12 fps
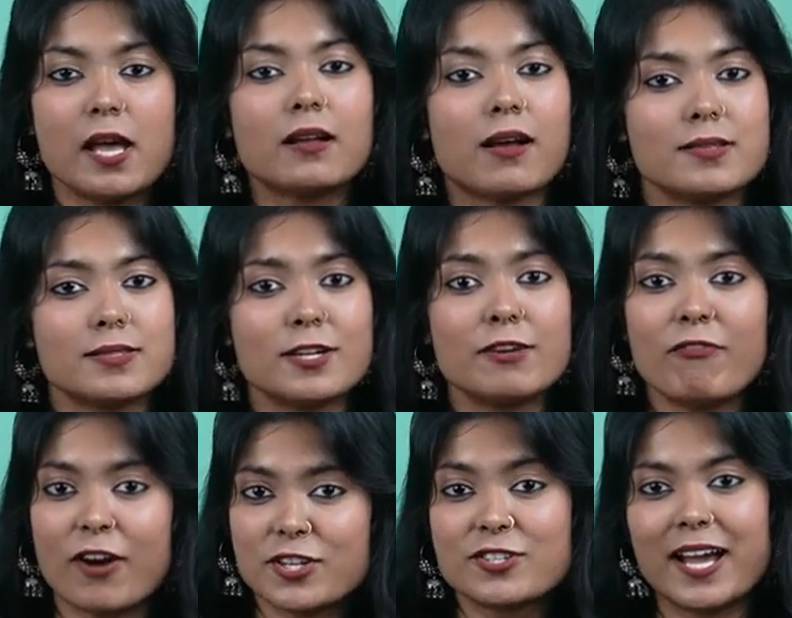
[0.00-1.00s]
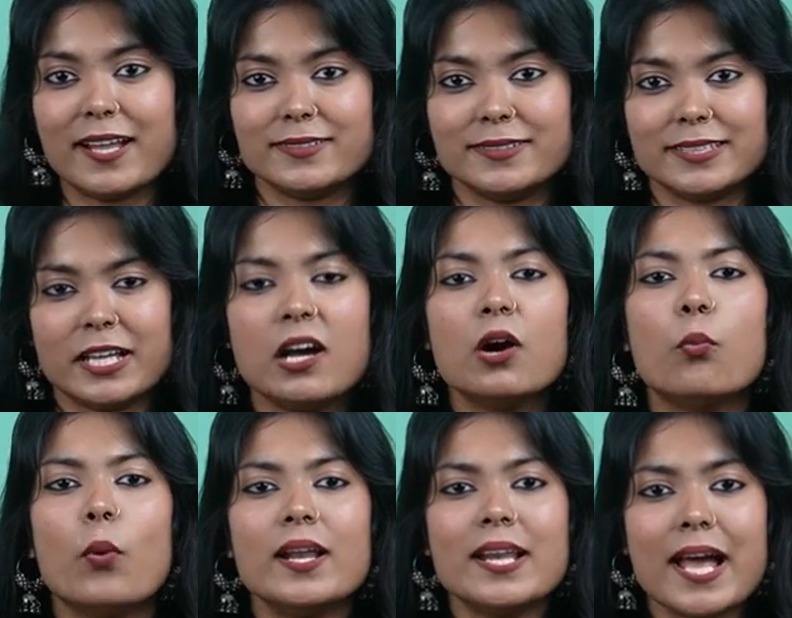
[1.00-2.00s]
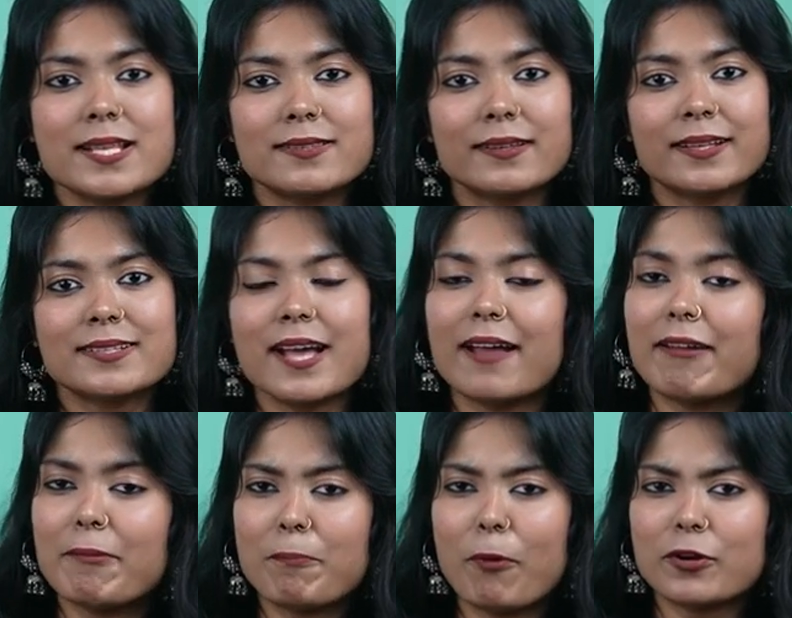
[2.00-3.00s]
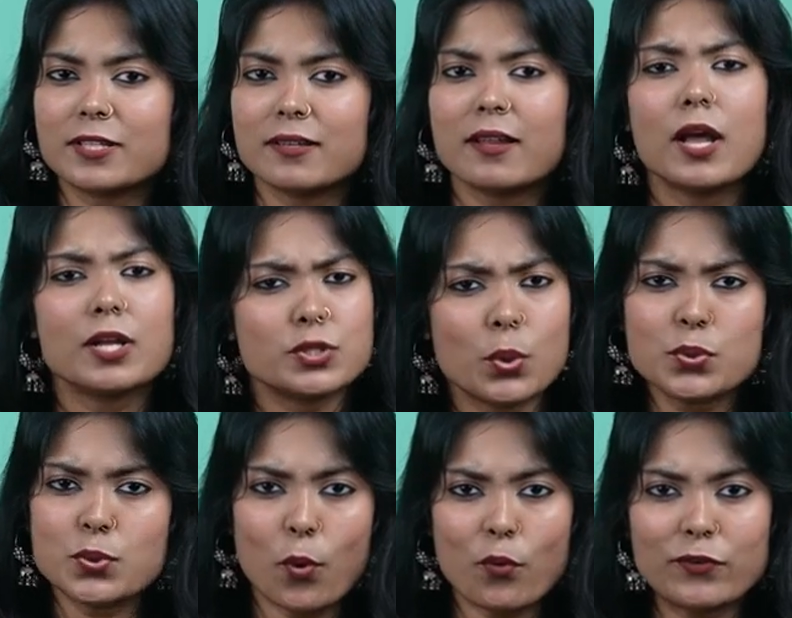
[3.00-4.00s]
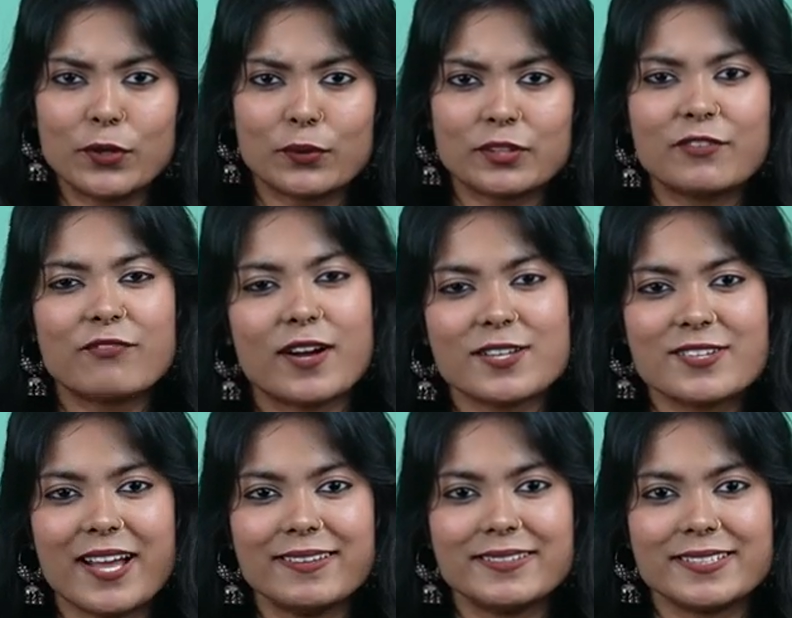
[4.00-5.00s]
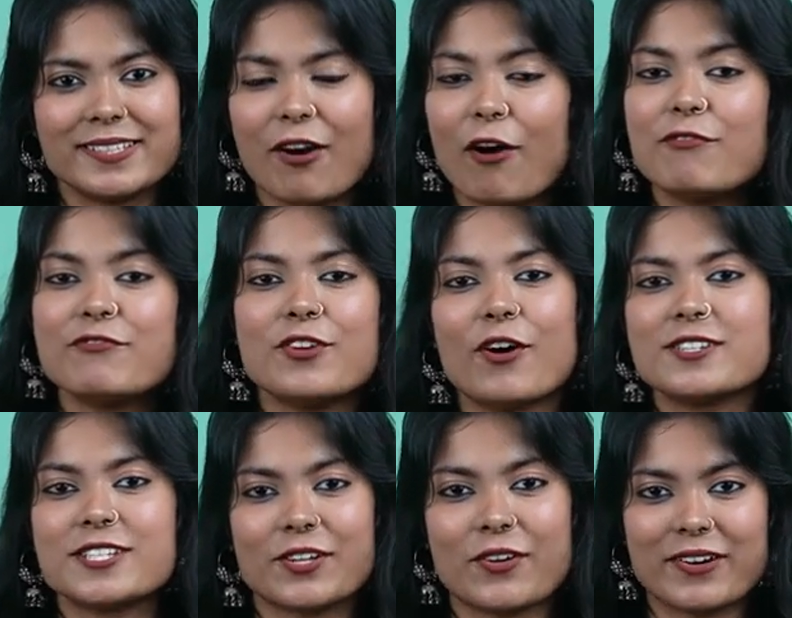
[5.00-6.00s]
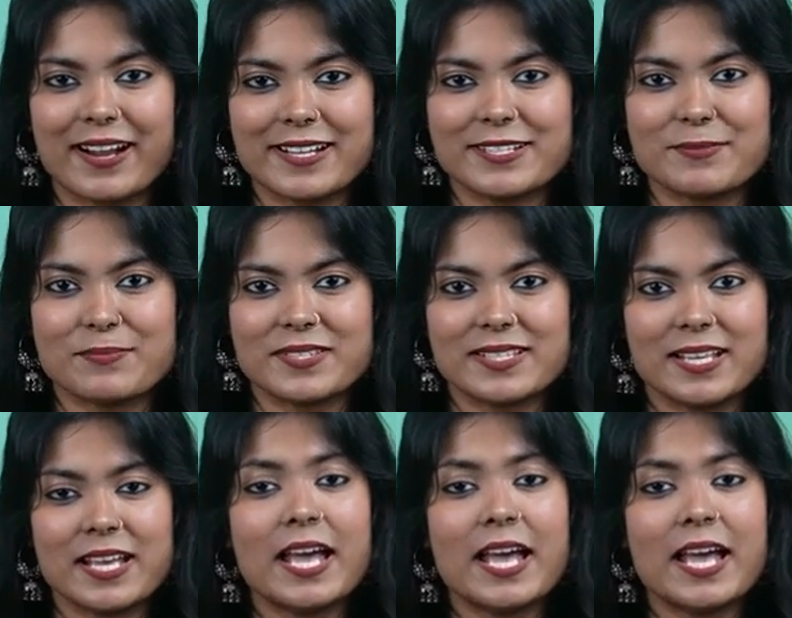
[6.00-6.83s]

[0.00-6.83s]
Consider functionality. While aesthetics are important, don't overlook the functionality of your decor items.